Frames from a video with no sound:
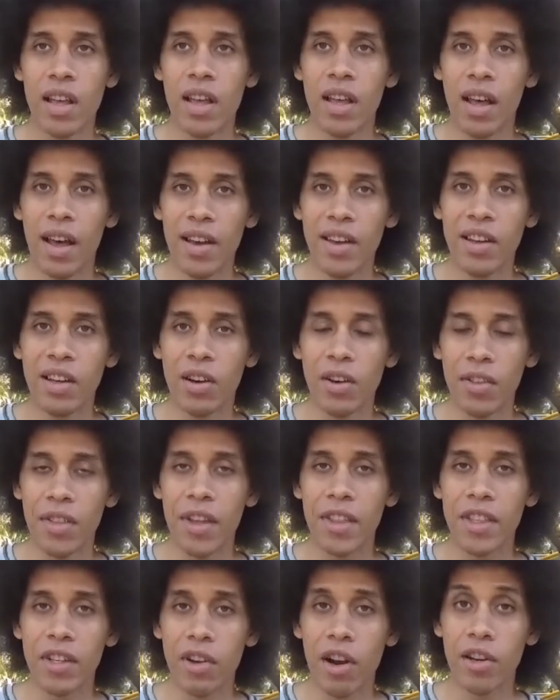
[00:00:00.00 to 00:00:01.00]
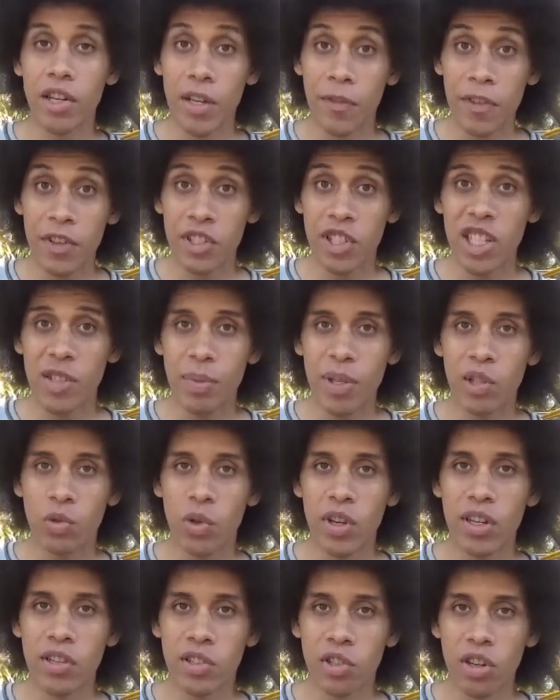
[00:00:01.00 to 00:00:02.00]
I know that there are differences
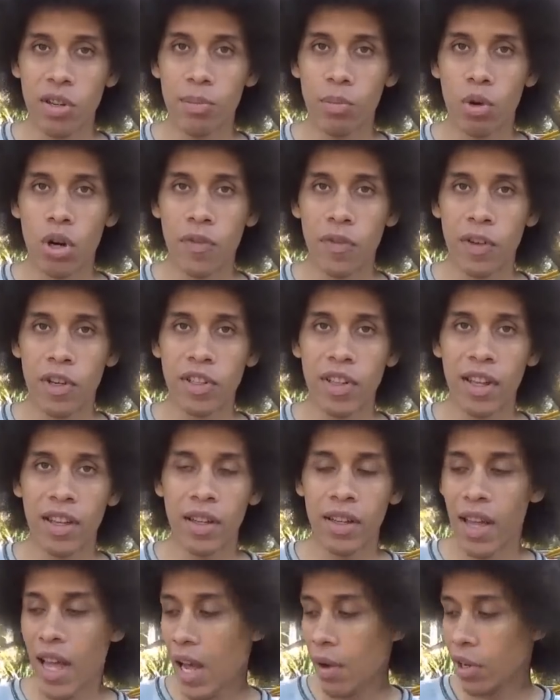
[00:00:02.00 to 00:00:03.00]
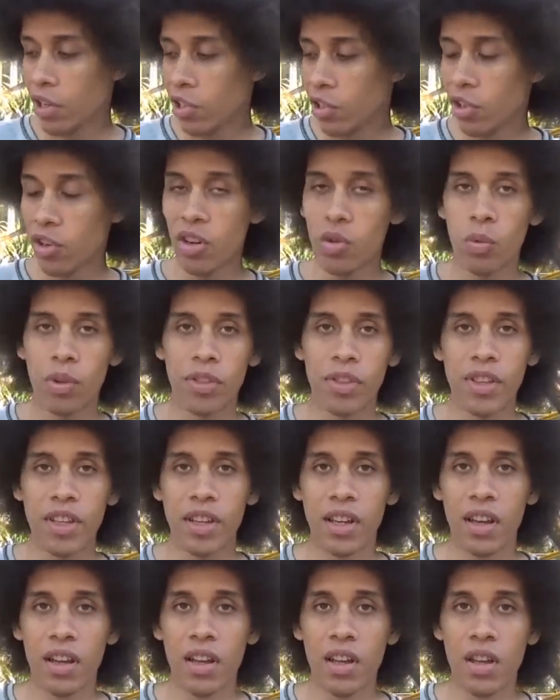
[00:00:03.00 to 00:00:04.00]
between certain morphers, like how I showed with
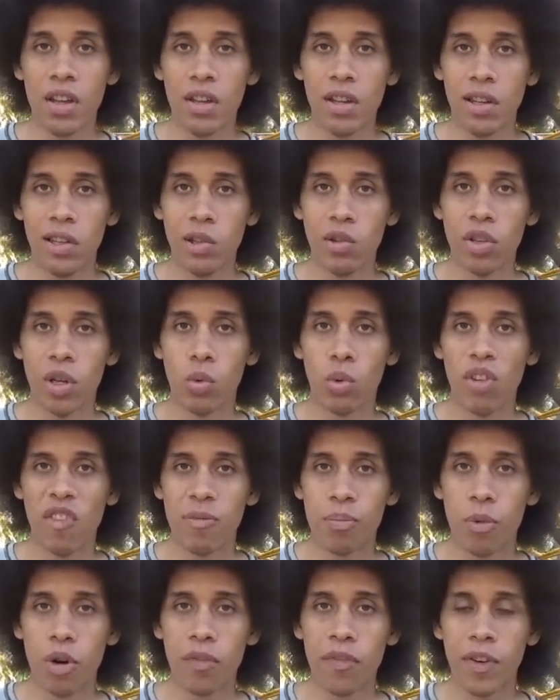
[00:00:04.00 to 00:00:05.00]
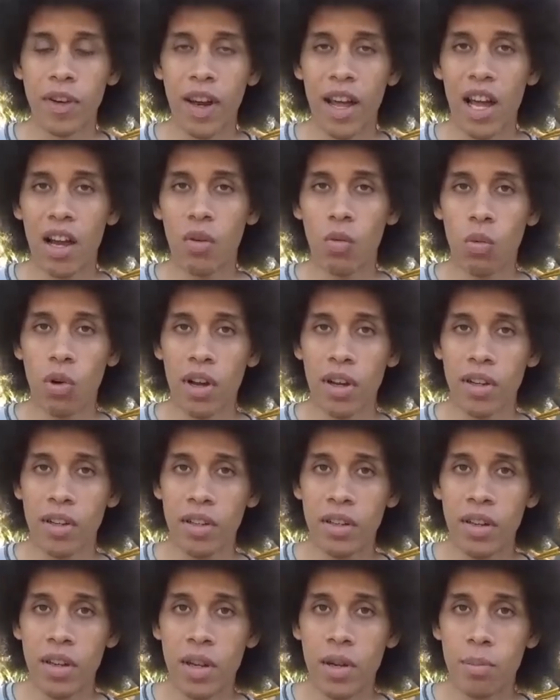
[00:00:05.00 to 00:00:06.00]
the Lunar Wolf Morpher, how
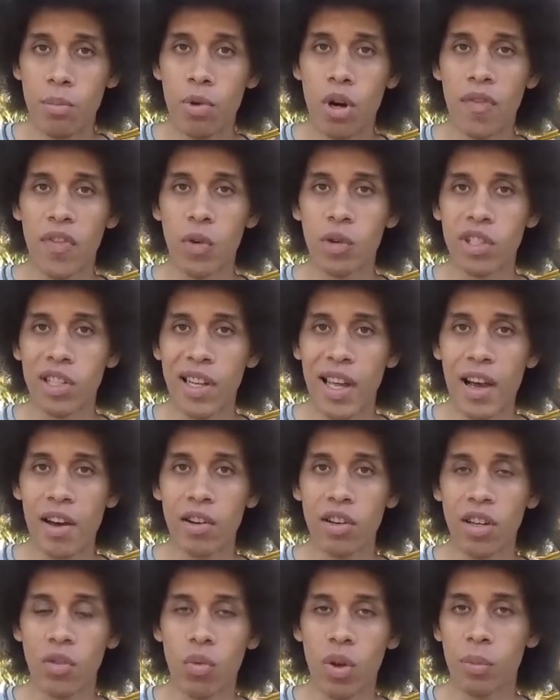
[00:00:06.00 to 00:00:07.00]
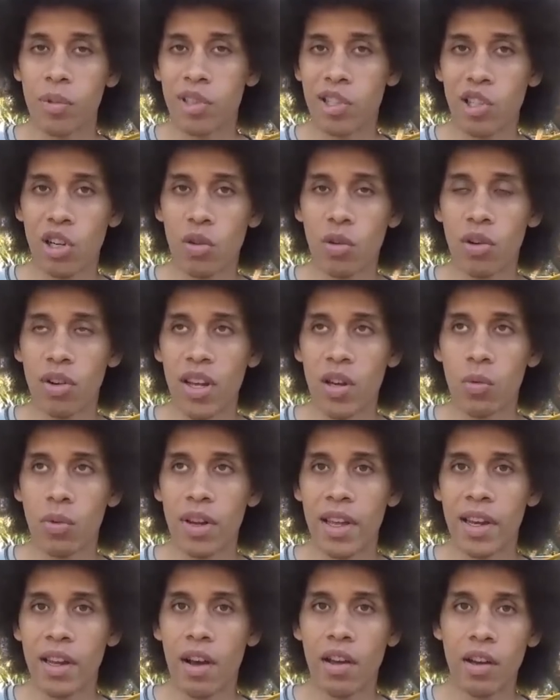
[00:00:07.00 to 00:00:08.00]
one morpher was louder, one was lower, and one
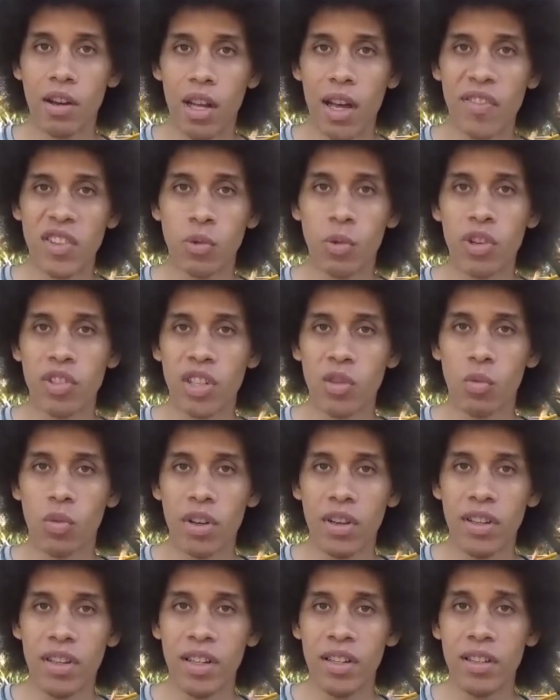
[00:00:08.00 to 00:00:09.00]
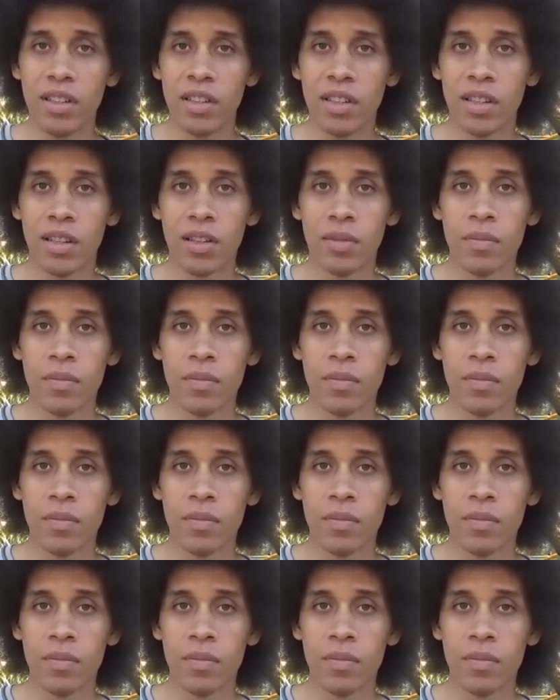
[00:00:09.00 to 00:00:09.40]
had an on and off switch and one didn't.